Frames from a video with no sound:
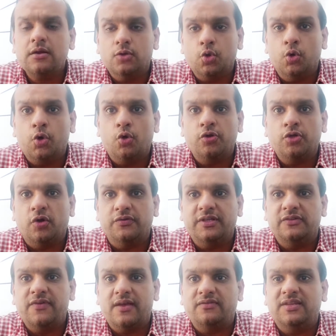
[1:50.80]
2 doses of
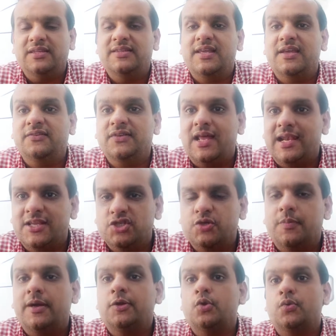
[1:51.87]
these vaccines, he is
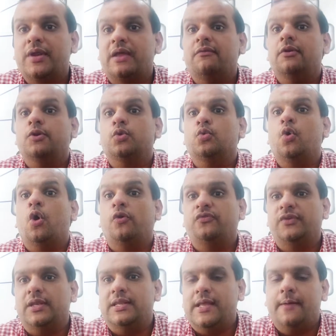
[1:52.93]
eligible to travel to
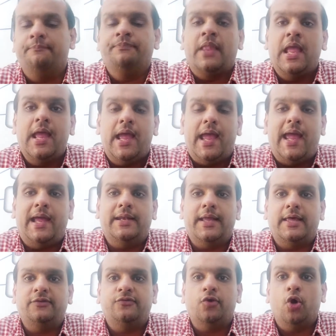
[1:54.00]
Australia. And
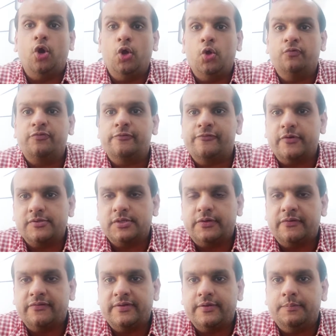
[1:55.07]
as we all know, from 1st
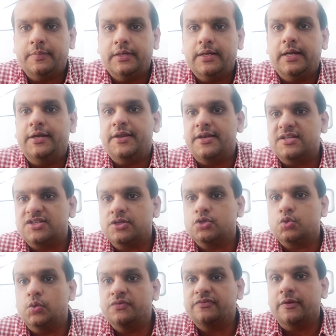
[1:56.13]
of December, international
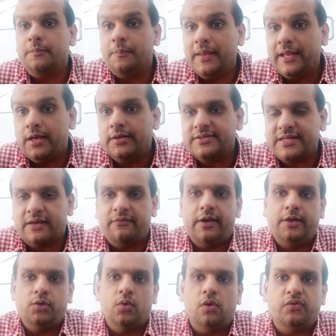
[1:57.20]
students will be
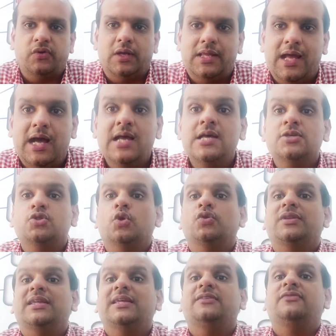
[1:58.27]
traveling to Australia. So
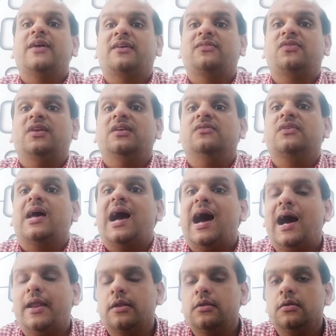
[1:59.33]
these vaccines
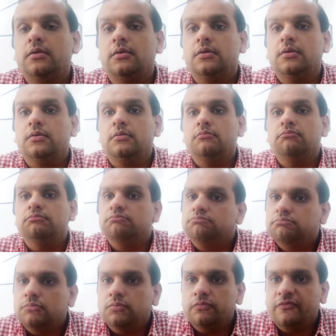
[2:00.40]
are
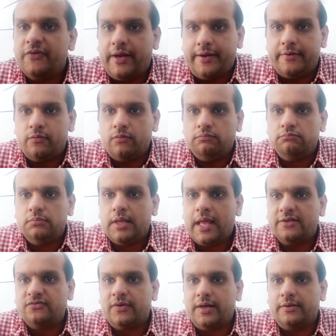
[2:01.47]
fit
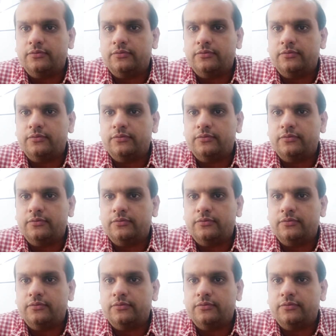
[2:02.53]
as far